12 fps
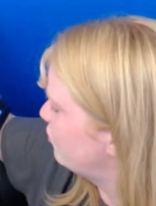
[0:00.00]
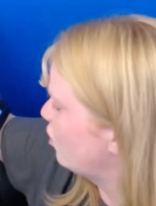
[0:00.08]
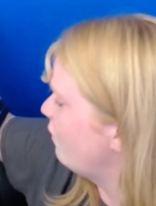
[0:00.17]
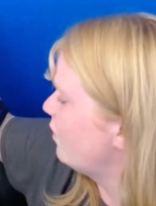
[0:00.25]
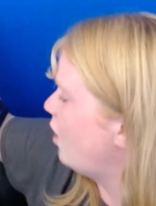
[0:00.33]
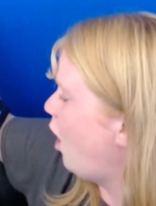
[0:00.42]

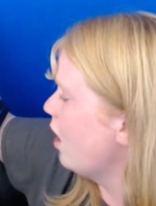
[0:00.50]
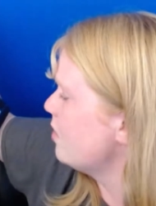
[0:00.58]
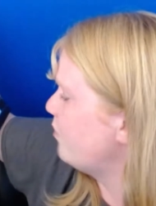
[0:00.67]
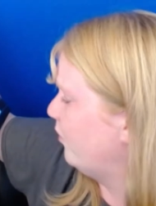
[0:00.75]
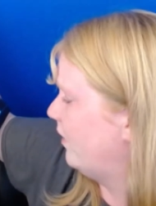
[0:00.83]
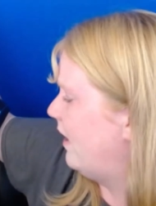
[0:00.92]
Trover art
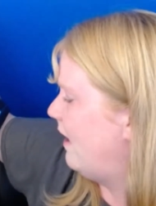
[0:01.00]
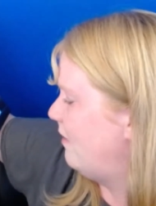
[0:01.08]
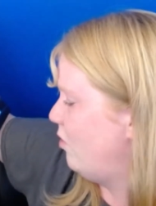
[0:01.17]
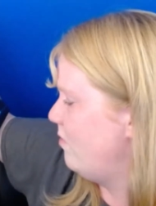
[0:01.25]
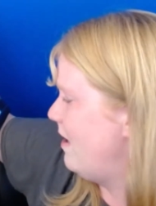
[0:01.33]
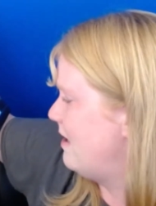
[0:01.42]
print.
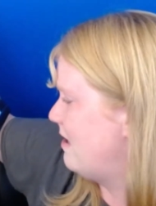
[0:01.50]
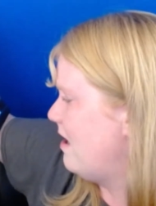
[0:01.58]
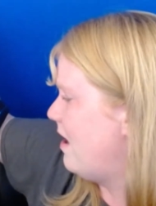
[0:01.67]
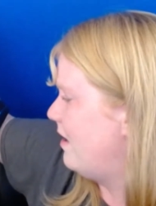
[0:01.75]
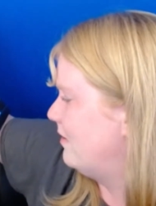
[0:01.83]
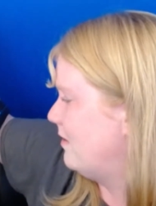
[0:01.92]
Oh my
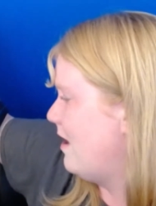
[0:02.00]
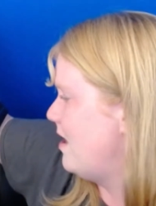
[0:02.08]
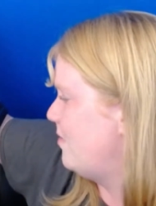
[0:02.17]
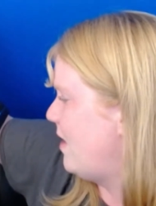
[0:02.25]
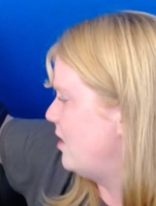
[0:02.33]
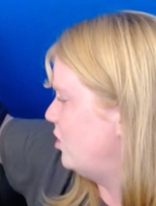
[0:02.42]
God!
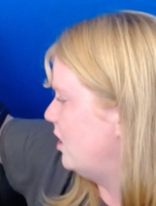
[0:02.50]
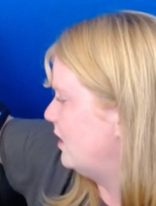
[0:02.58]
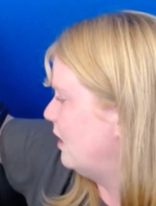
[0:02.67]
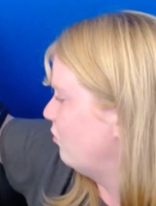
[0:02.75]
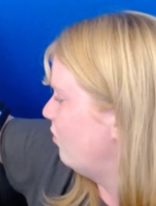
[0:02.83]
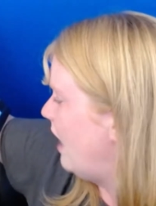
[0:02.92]
Signed by
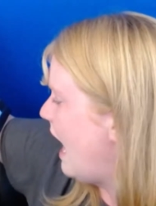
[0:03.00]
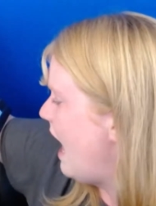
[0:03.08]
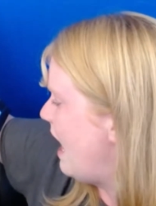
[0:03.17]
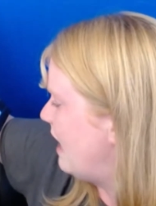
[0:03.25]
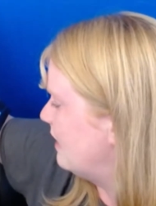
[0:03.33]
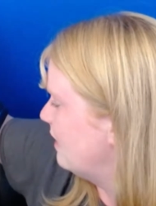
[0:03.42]
Justin
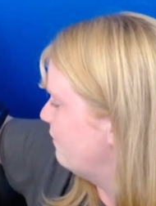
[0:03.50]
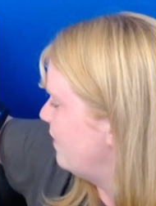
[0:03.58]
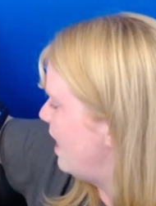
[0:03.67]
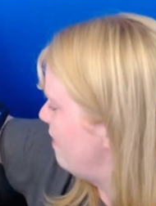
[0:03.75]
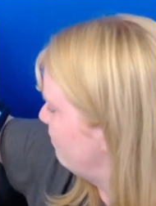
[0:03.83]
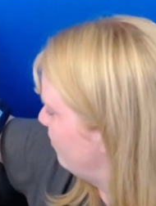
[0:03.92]
Lalonde. And five